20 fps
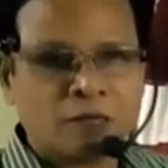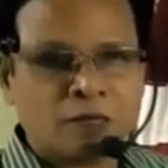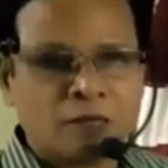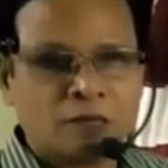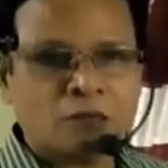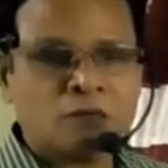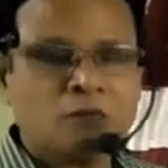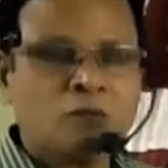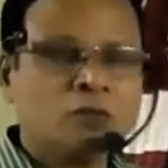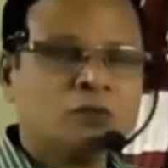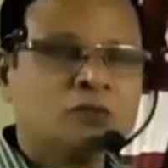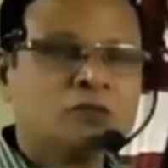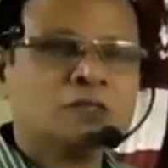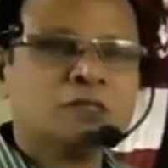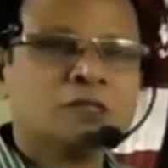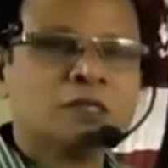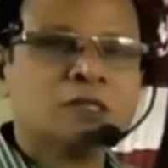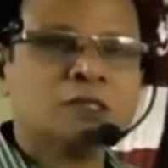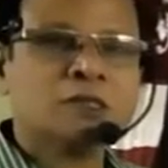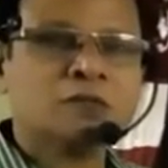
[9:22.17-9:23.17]
And those
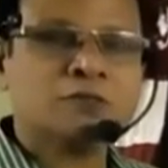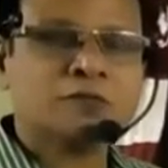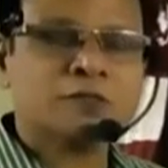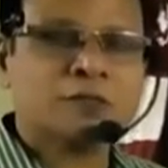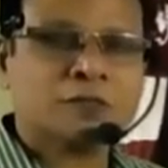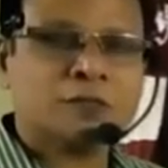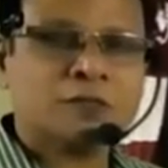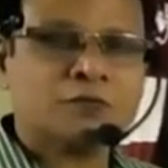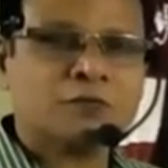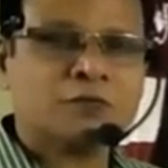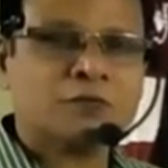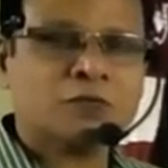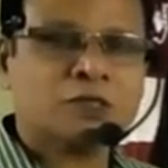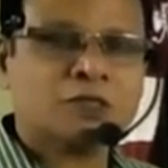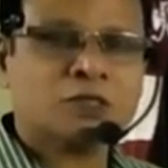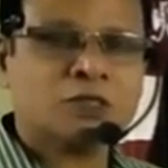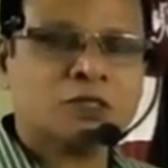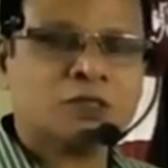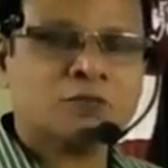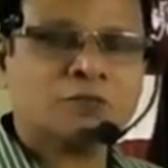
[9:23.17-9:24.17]
cells which are
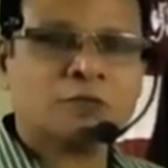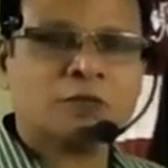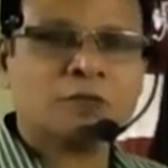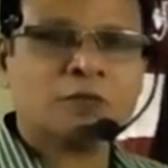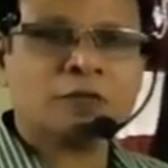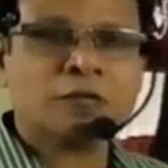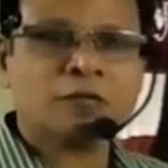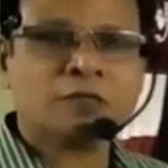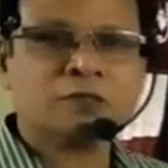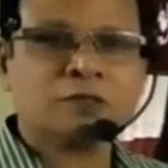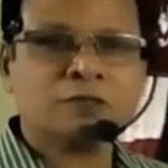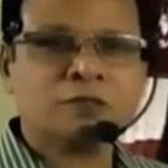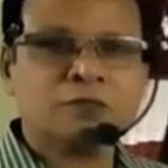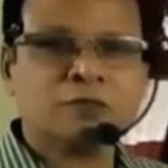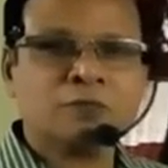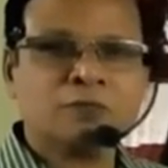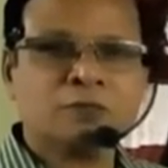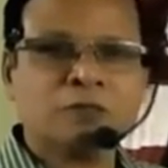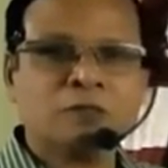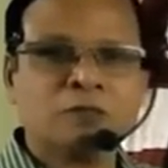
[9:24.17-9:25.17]
differentiated from the ectoderm,